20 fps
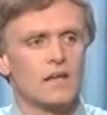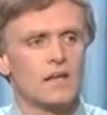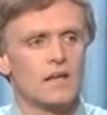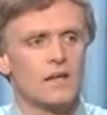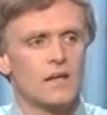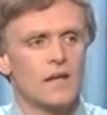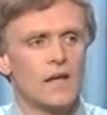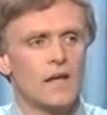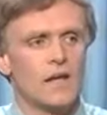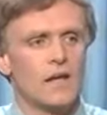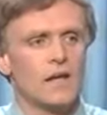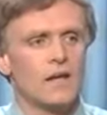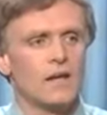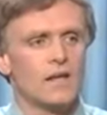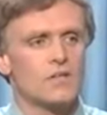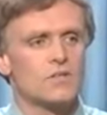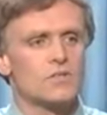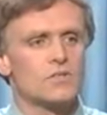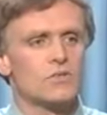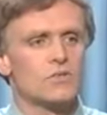dogs,
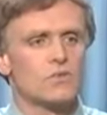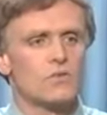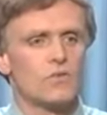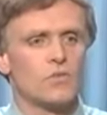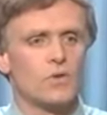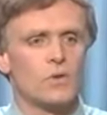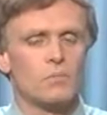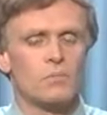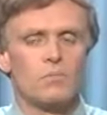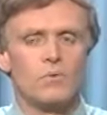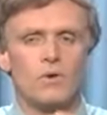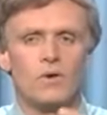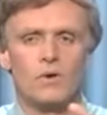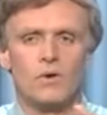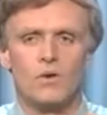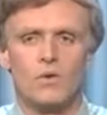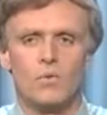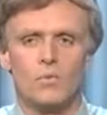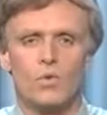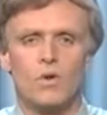it's
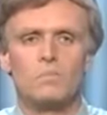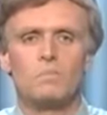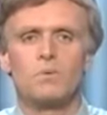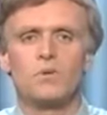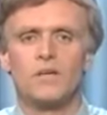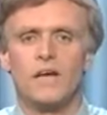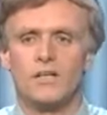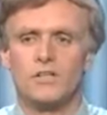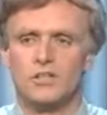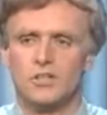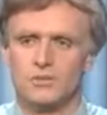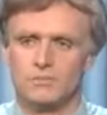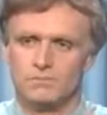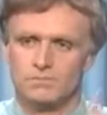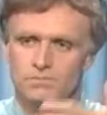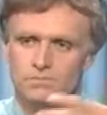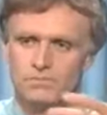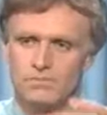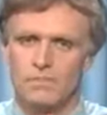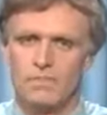the
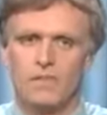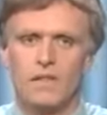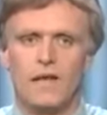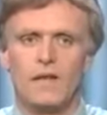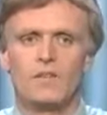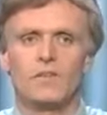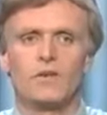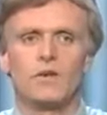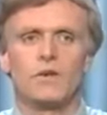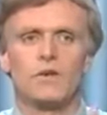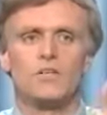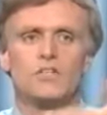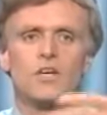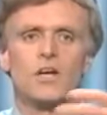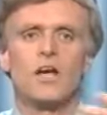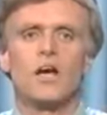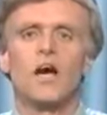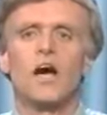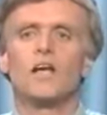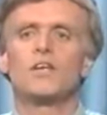reproduction,
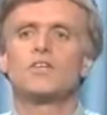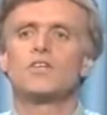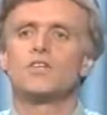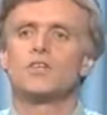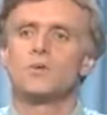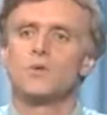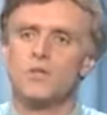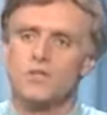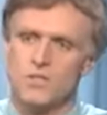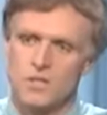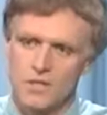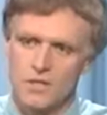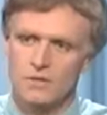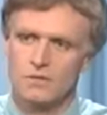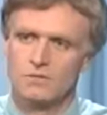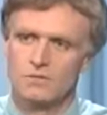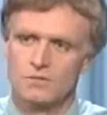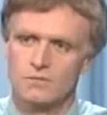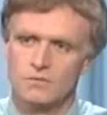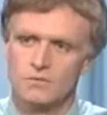that there is a
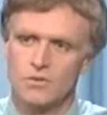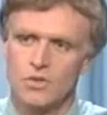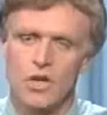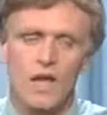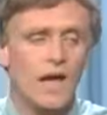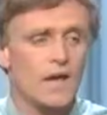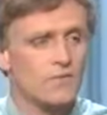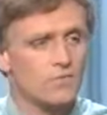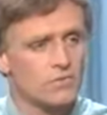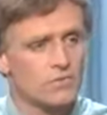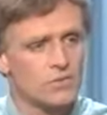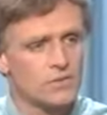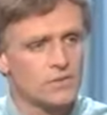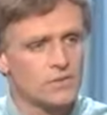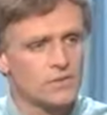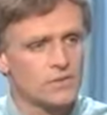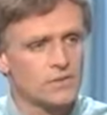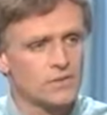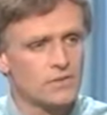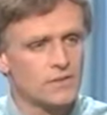continuity
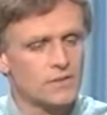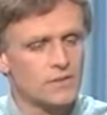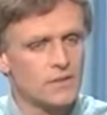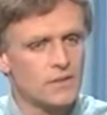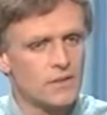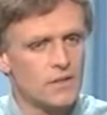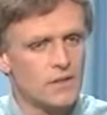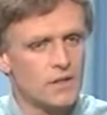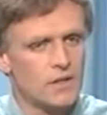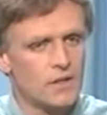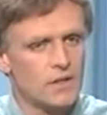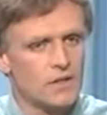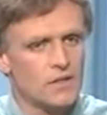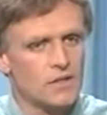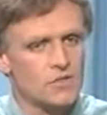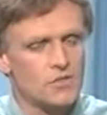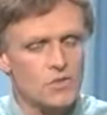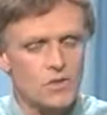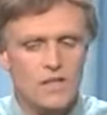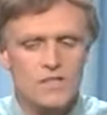to life.
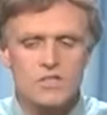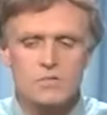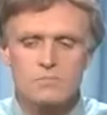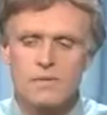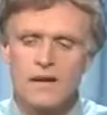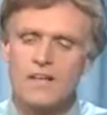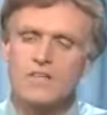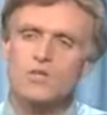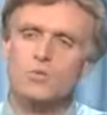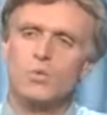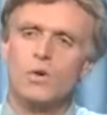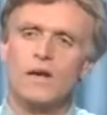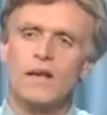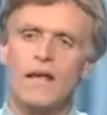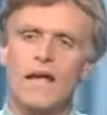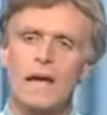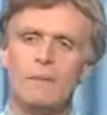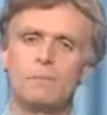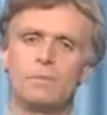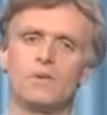
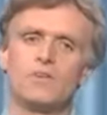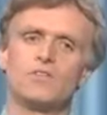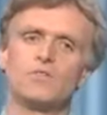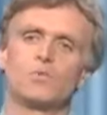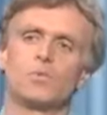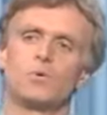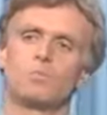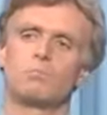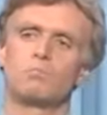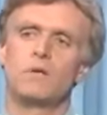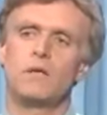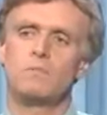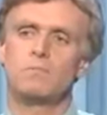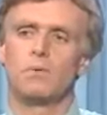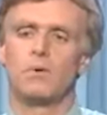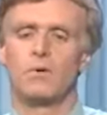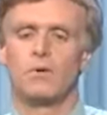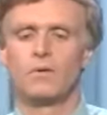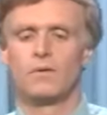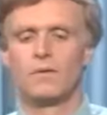So let's imagine what
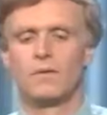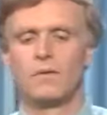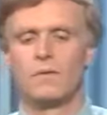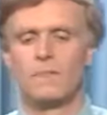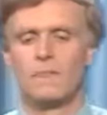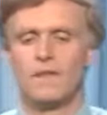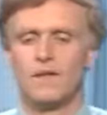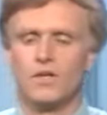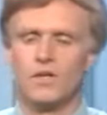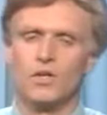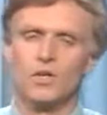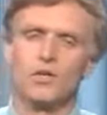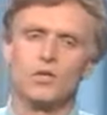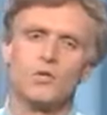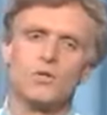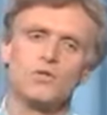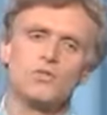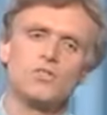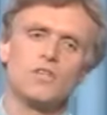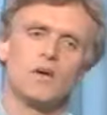happens when
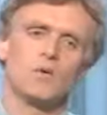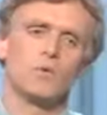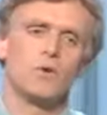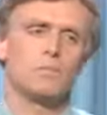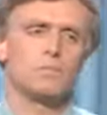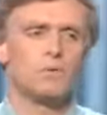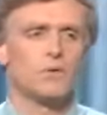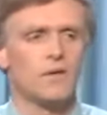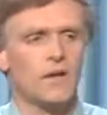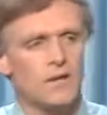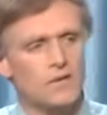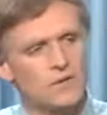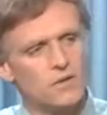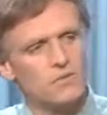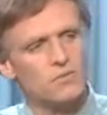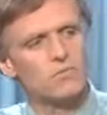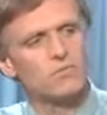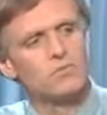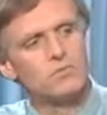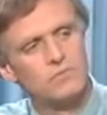people lose
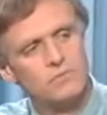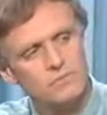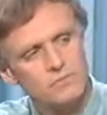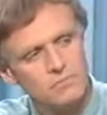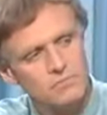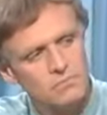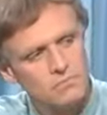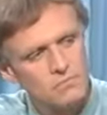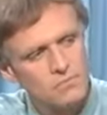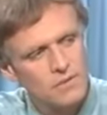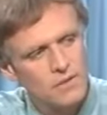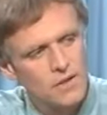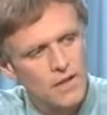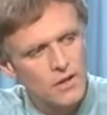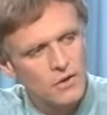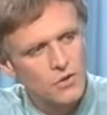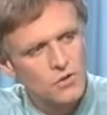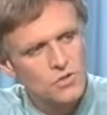their reproductive